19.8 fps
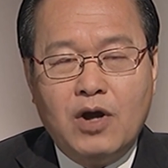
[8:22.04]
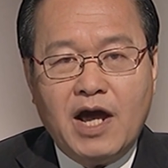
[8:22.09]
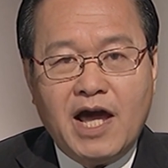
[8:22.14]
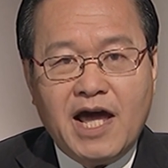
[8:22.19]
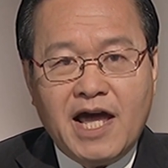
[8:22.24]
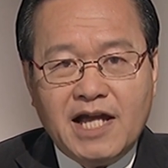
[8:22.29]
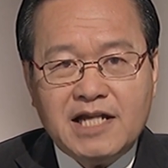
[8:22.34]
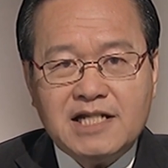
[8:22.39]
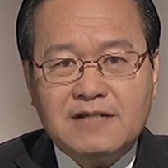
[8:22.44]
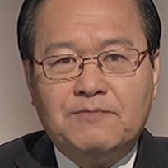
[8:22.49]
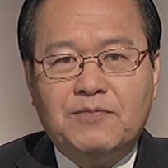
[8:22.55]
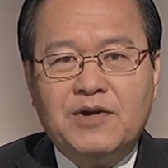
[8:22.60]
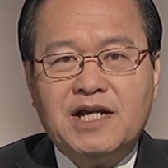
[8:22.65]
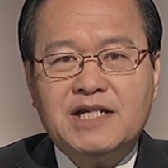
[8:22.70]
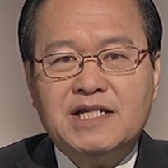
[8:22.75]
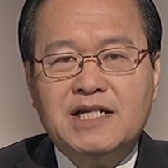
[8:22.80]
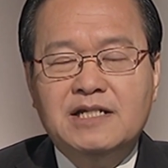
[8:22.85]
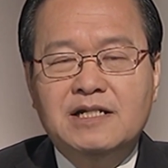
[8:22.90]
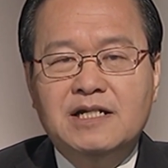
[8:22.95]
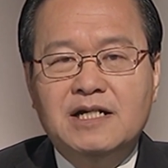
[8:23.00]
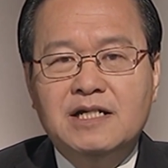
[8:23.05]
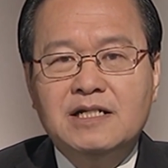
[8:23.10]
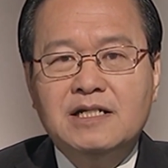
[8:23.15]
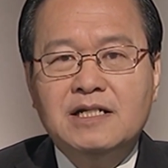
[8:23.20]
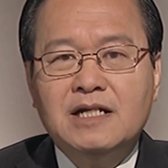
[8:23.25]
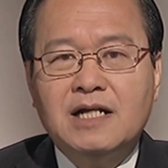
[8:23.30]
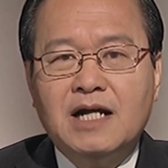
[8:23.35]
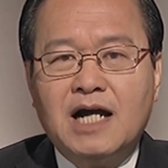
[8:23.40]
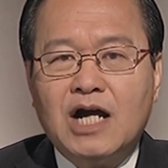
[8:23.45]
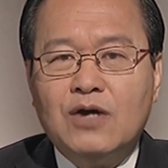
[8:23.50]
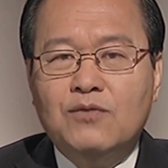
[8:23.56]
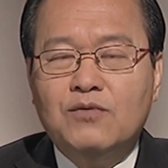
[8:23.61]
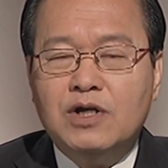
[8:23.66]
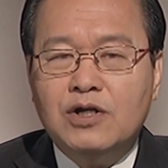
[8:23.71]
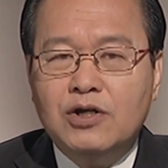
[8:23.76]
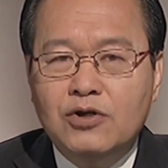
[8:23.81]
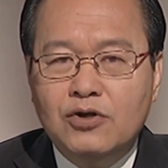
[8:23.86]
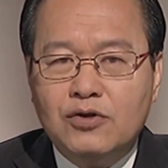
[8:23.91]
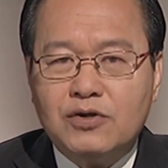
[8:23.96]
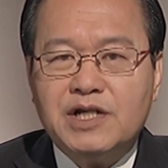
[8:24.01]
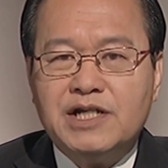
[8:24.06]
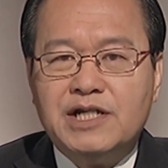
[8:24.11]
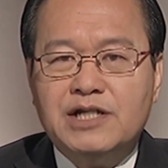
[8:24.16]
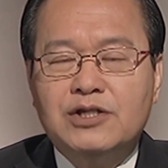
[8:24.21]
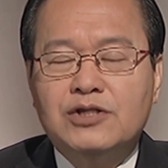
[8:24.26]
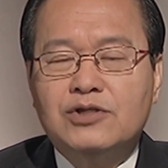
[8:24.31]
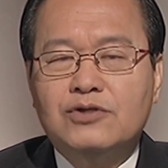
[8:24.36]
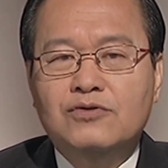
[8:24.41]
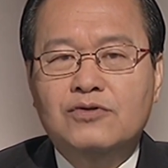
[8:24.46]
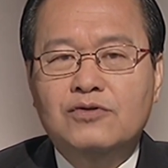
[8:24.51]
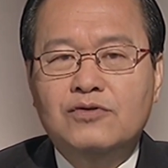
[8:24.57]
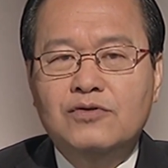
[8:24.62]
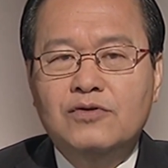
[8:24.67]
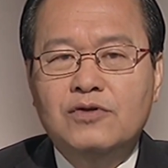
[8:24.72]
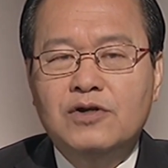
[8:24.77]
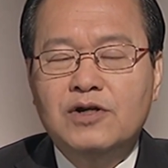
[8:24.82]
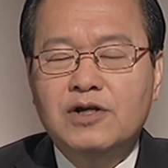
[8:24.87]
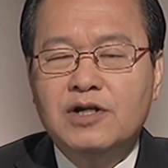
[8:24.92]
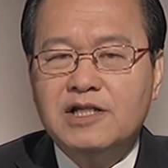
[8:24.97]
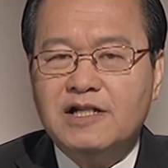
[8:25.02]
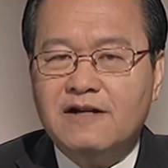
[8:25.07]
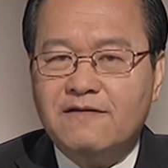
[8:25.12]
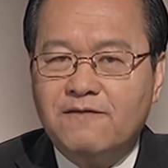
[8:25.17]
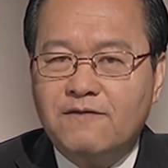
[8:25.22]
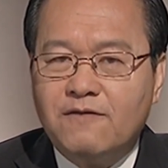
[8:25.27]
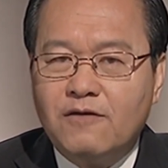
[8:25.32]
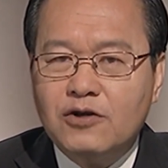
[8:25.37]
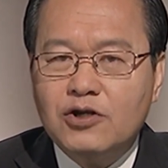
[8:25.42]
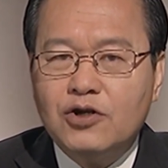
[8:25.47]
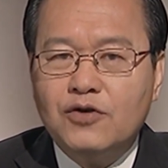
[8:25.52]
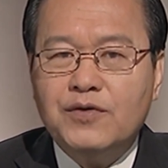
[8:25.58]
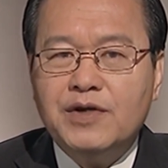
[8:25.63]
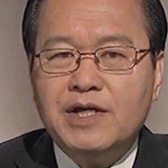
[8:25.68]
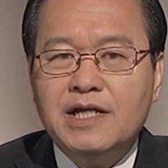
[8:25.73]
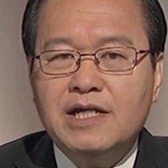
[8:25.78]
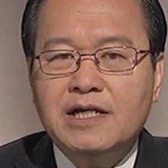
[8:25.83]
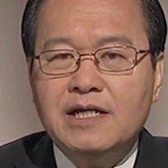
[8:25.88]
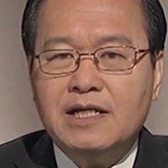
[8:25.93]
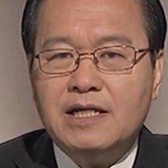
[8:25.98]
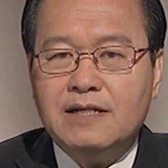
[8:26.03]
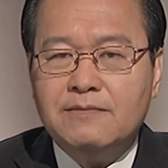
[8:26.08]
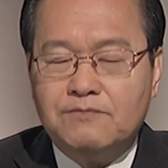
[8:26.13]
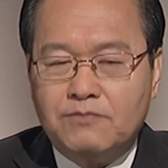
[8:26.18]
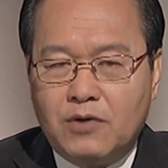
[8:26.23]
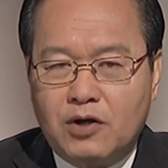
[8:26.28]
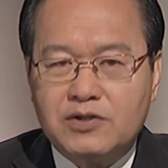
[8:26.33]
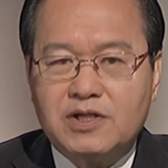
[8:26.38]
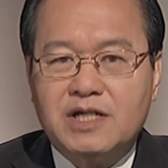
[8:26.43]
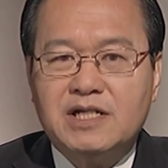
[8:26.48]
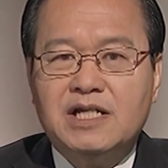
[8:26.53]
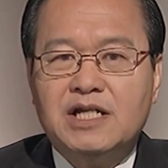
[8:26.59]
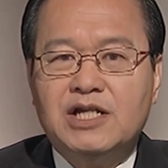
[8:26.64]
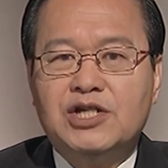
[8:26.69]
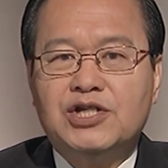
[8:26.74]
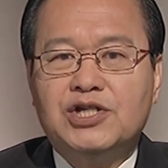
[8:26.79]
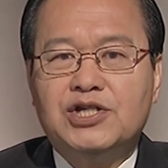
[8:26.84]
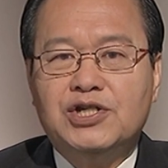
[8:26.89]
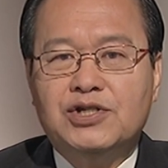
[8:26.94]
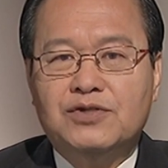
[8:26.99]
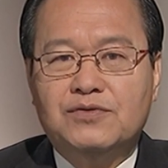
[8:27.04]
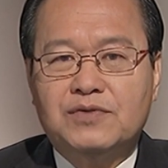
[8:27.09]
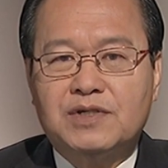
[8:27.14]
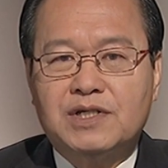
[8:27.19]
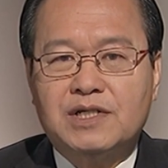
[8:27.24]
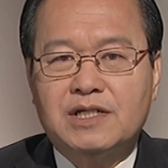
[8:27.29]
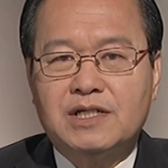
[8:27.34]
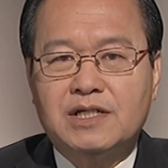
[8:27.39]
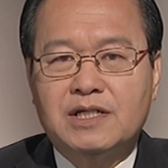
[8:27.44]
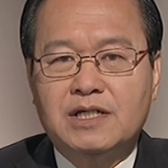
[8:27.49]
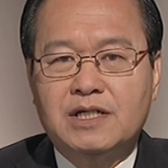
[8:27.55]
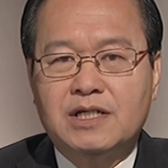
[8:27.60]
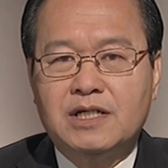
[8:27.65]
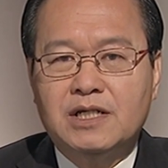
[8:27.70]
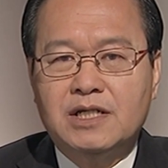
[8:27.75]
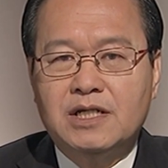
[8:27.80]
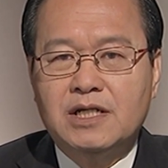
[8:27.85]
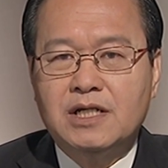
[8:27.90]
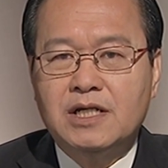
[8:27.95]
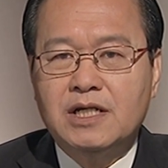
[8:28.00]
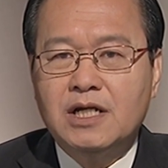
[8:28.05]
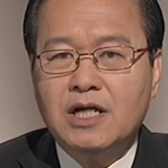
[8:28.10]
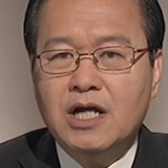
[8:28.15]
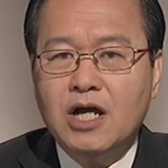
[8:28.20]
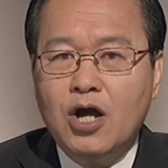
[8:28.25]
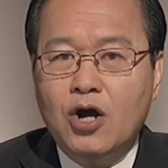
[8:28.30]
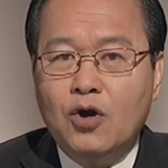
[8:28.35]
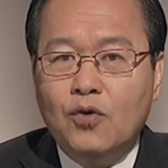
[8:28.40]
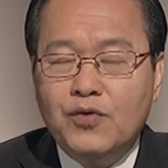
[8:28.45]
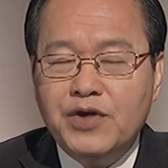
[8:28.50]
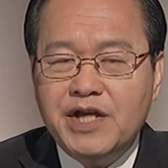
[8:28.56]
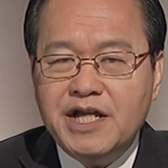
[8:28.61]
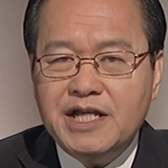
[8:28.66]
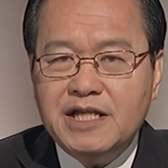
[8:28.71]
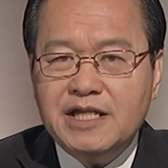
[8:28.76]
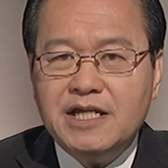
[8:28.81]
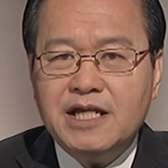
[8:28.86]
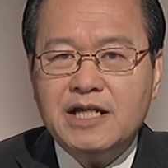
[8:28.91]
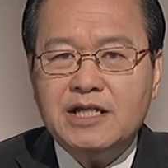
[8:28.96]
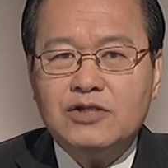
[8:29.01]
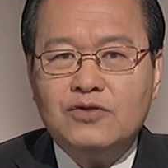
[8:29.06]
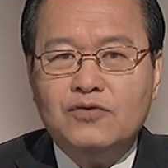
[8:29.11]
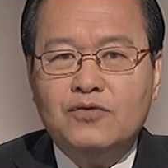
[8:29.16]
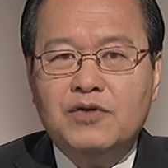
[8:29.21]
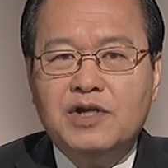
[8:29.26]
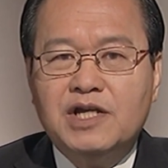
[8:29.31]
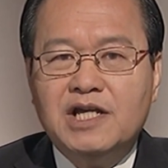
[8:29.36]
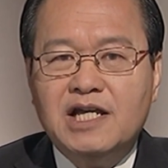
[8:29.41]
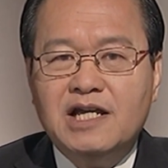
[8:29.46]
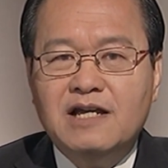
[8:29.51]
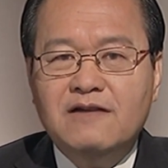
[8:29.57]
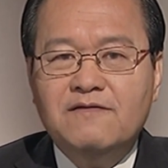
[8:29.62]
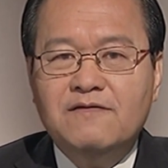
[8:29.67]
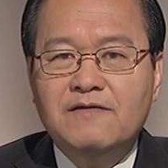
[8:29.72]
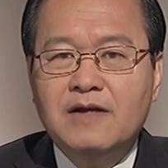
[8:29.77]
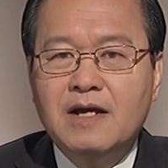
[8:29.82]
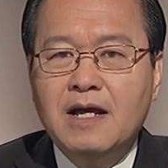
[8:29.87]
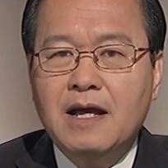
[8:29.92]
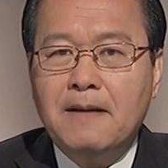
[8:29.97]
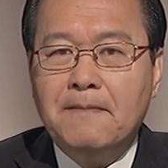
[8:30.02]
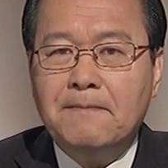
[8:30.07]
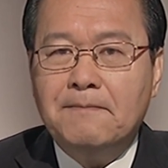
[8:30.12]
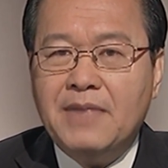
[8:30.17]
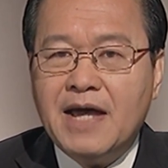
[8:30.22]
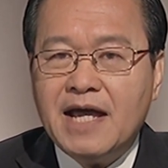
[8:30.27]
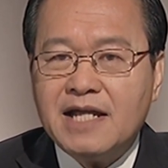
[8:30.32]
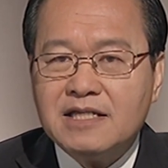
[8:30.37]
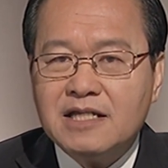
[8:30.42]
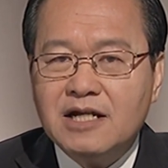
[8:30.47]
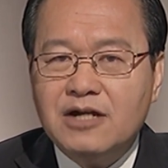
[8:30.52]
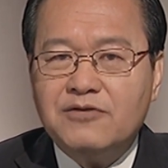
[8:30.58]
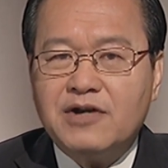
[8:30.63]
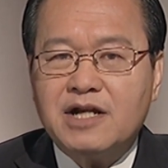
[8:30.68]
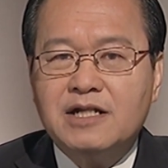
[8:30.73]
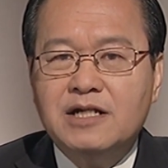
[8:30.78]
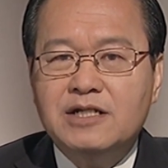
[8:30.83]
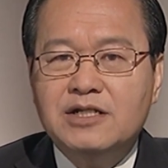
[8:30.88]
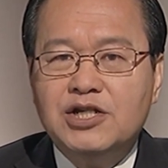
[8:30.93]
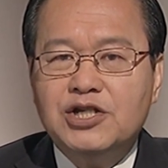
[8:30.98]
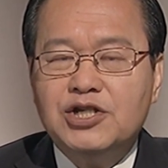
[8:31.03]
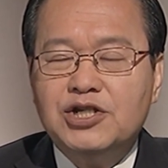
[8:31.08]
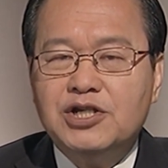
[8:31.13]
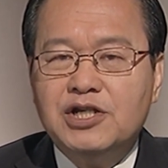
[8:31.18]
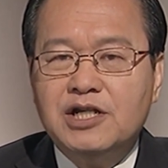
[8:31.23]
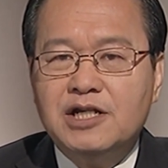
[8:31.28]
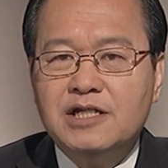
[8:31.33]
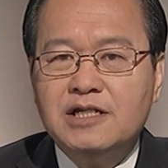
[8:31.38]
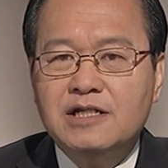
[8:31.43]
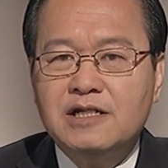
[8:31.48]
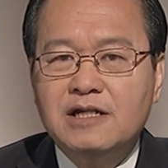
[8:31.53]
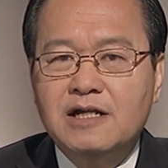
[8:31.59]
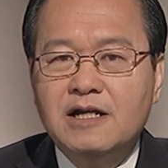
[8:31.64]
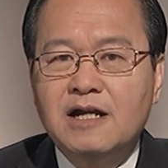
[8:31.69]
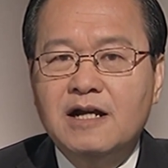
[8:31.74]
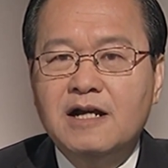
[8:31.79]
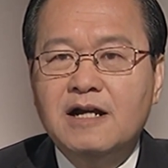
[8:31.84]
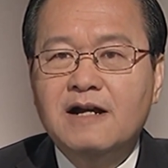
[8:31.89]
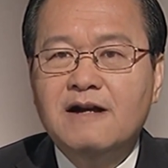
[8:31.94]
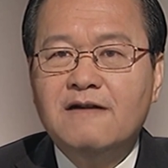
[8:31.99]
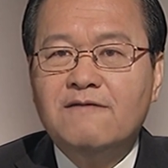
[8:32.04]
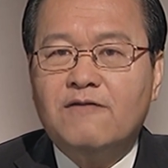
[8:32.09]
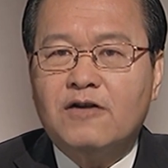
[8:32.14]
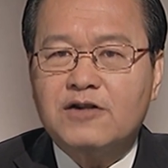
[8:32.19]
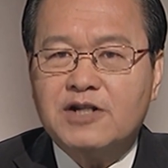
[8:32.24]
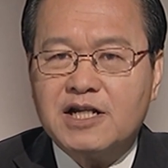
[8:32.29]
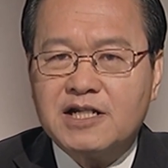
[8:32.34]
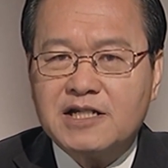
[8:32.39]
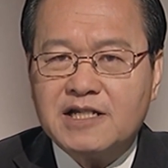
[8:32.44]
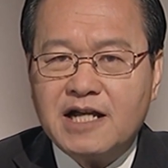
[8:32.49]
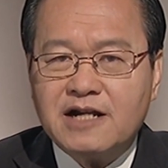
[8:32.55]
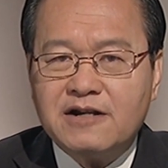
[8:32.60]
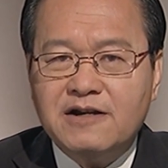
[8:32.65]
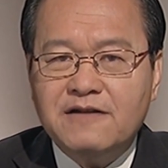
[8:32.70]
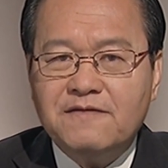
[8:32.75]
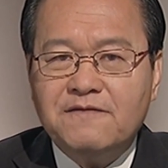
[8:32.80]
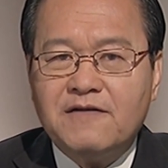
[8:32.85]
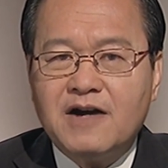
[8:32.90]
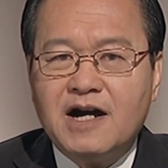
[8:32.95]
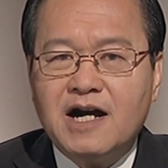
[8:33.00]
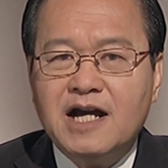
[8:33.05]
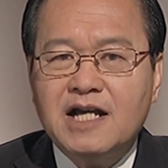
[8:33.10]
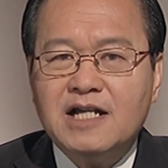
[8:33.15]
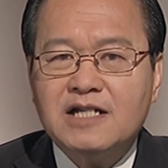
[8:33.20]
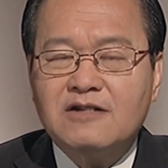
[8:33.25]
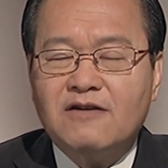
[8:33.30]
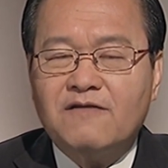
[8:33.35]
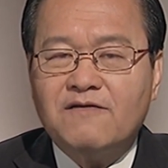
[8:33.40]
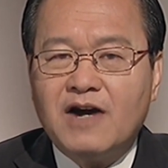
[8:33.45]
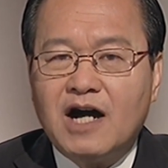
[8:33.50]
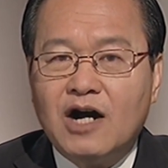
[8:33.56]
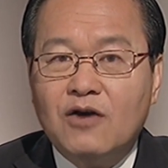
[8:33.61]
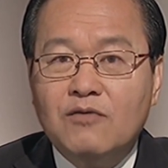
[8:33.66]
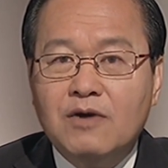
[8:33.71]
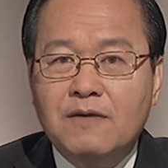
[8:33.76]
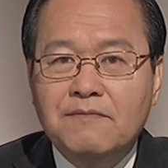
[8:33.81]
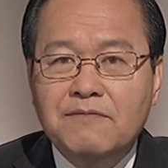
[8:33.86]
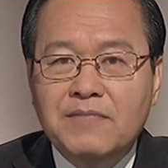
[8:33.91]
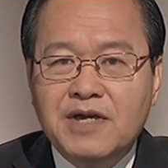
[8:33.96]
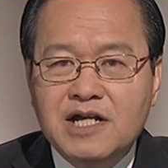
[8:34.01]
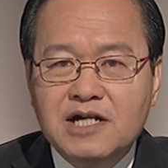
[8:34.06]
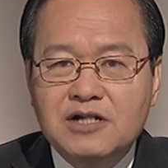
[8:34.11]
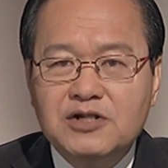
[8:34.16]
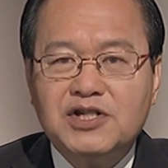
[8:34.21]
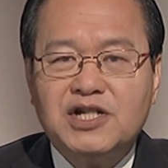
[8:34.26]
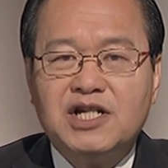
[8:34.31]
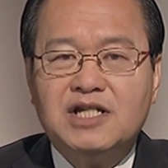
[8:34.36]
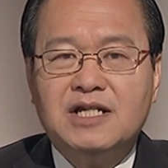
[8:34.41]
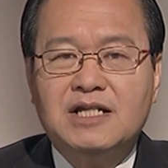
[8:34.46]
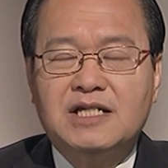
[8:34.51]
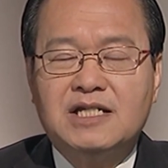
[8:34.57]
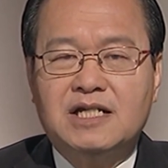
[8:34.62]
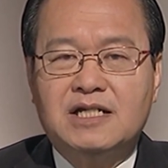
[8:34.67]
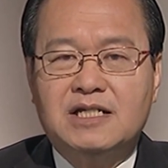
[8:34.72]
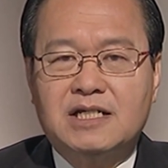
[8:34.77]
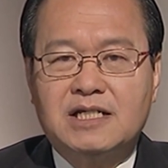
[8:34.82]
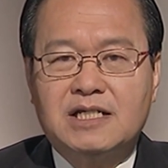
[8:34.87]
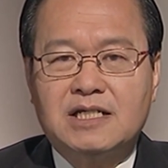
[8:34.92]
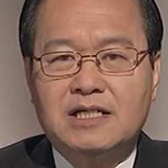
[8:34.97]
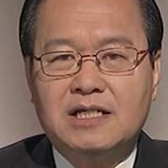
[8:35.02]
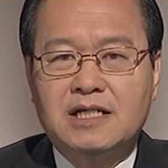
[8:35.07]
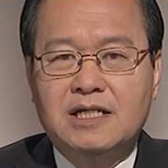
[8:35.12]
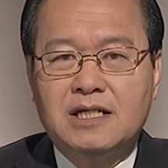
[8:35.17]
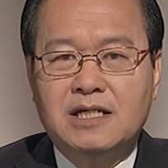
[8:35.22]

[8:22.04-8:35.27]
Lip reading: As President, I will look into the following important issues. We need to give better recognition for the sacrifice of our male citizens